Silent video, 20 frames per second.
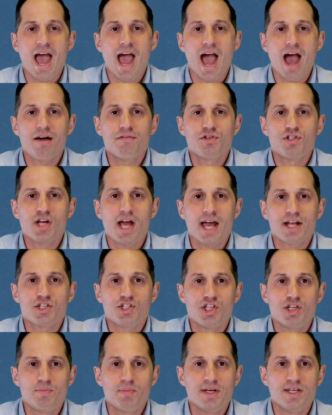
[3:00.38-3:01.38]
Have
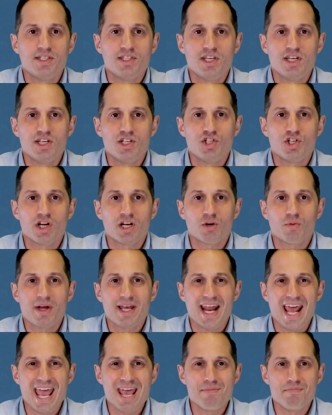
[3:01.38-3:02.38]
ChatGPT
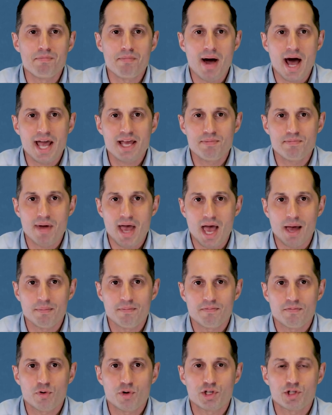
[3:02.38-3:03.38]
generate a mind map
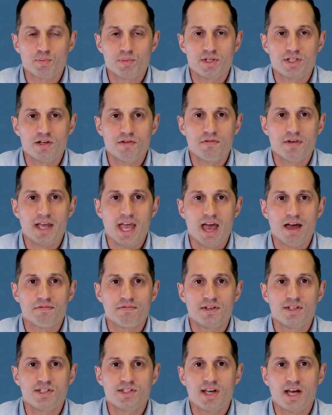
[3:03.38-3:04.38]
for a specific
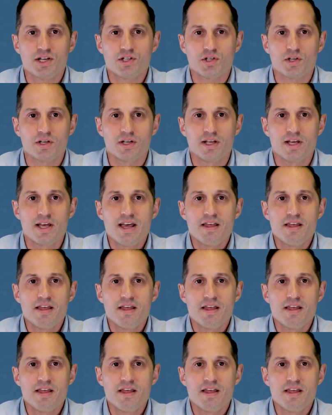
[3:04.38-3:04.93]
FE section.